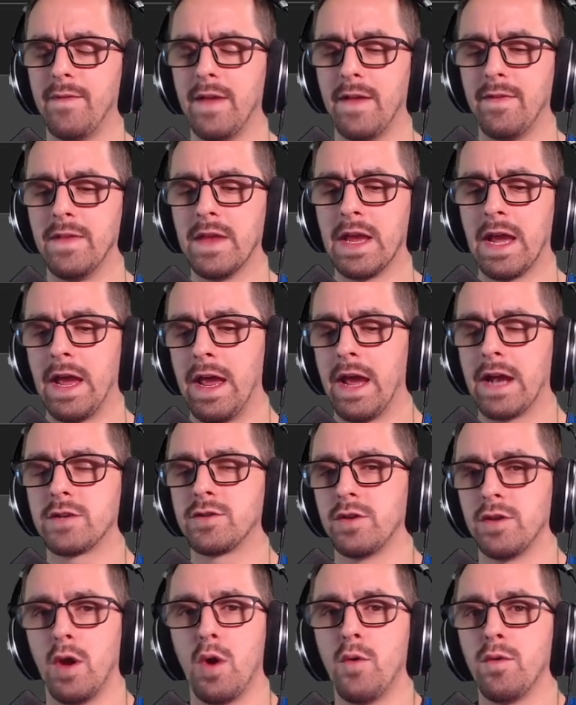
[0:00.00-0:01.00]
I think I
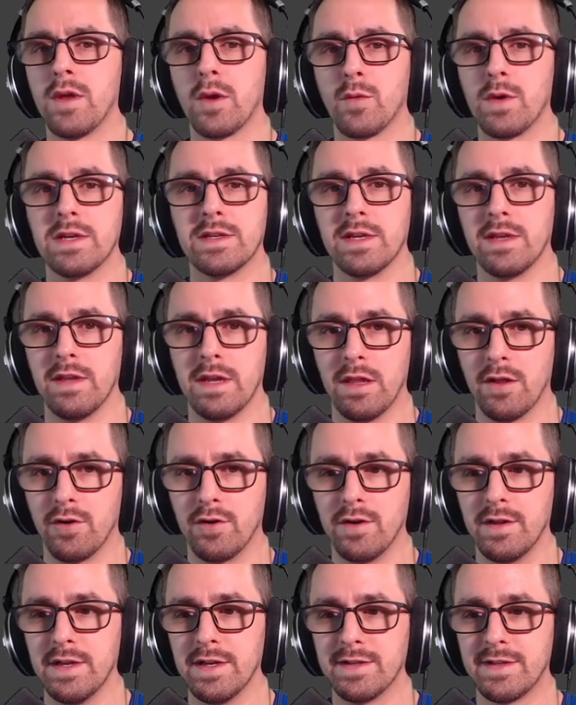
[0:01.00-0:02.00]
actually only recently
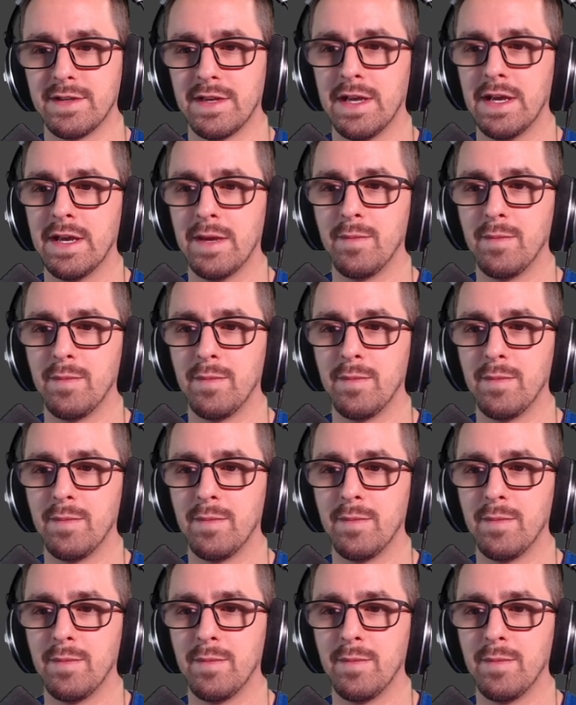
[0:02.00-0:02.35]
learned this